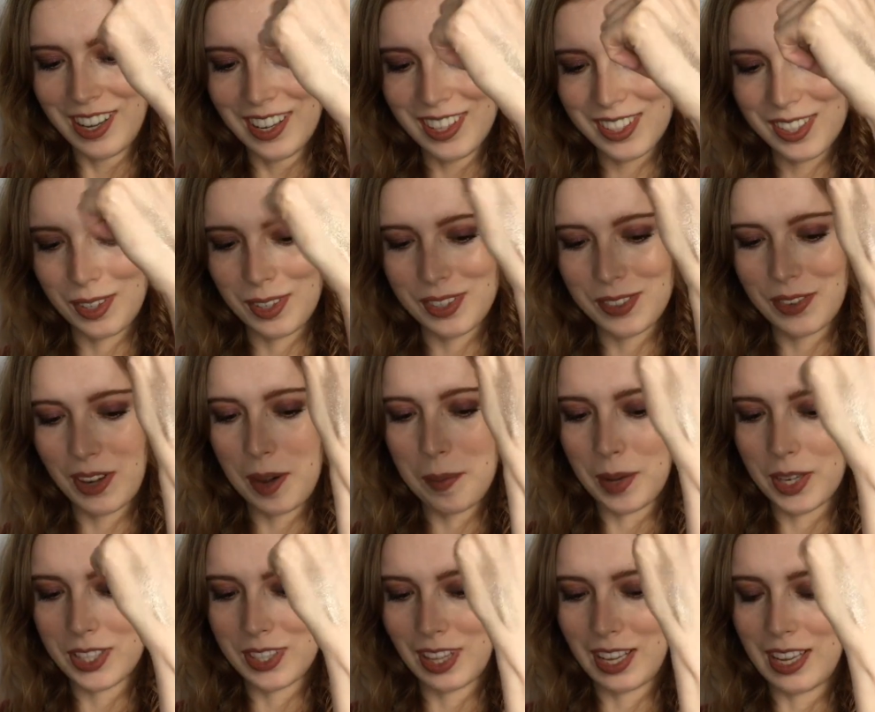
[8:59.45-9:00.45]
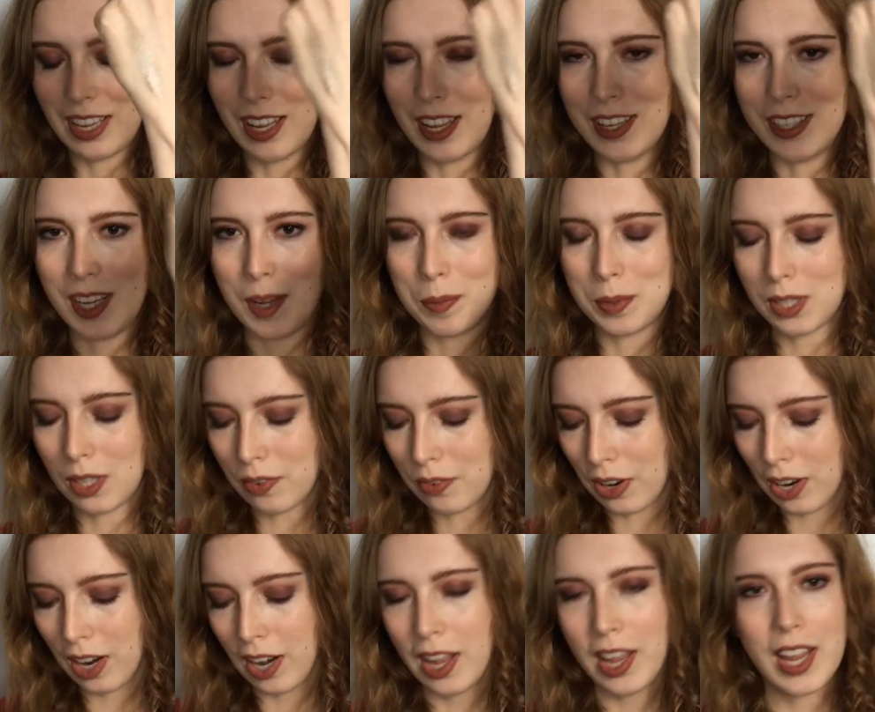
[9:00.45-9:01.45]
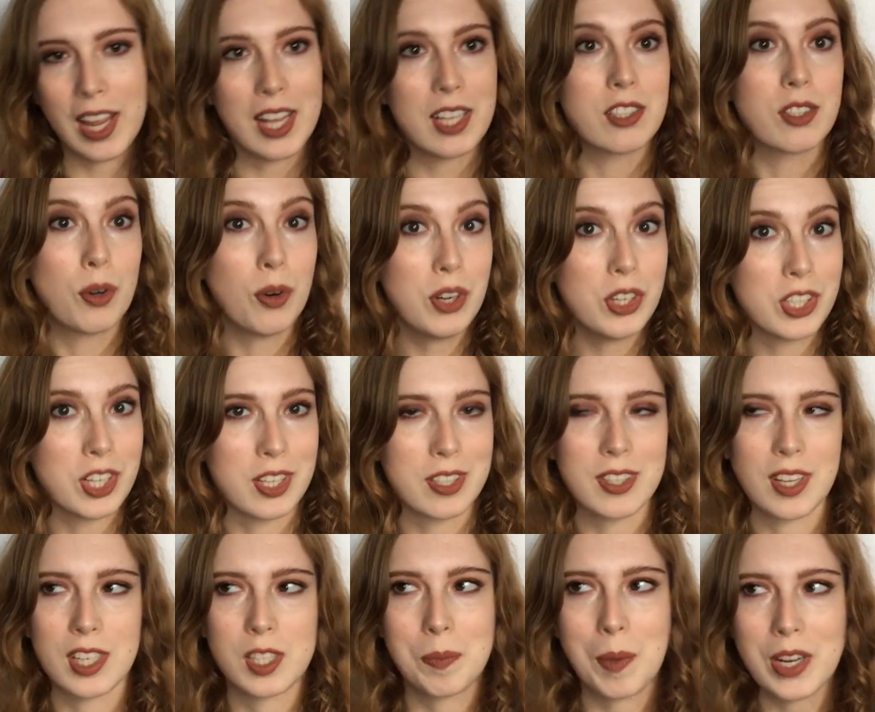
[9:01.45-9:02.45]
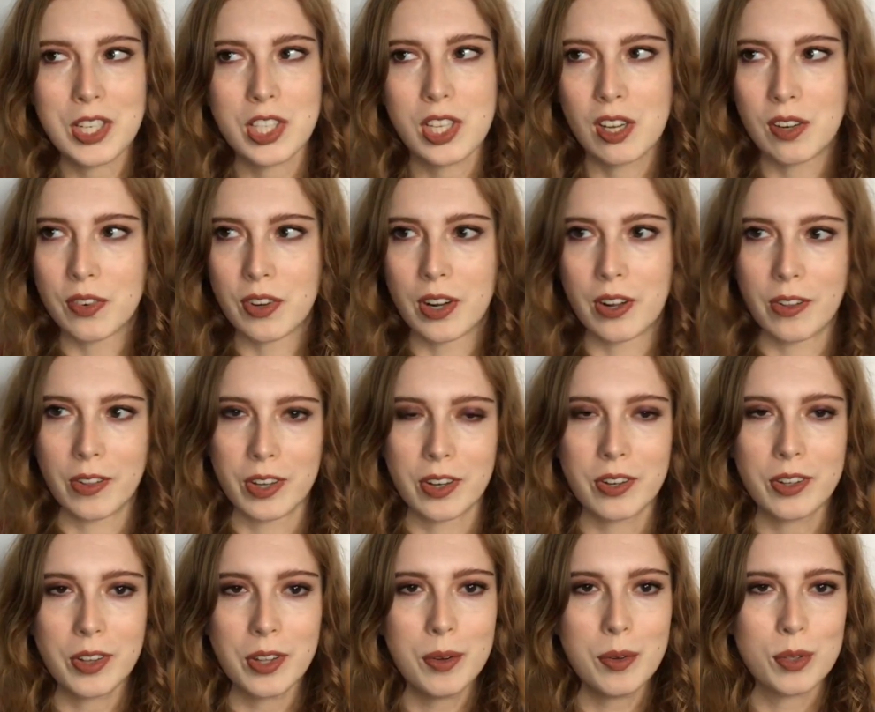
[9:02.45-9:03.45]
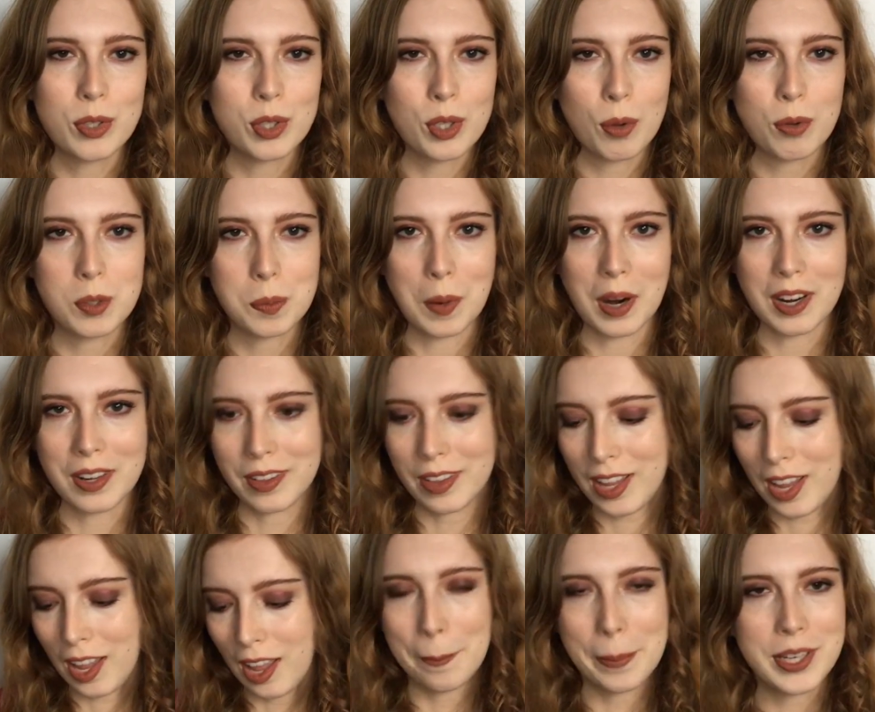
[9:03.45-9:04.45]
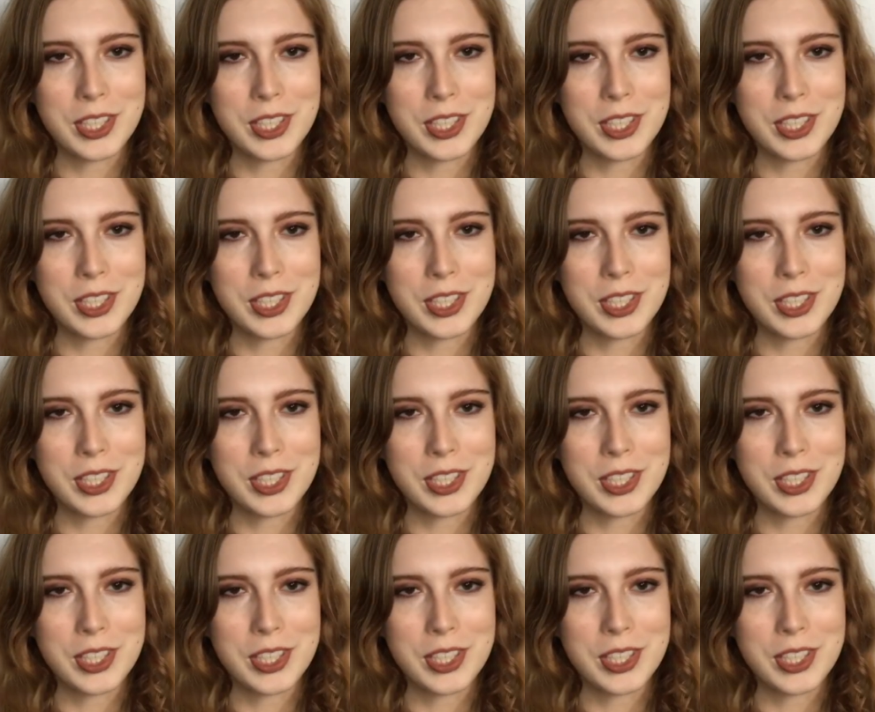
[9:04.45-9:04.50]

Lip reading: So it's very much like a deep silver. It's gorgeous, especially over glitter glue, so sparkly, but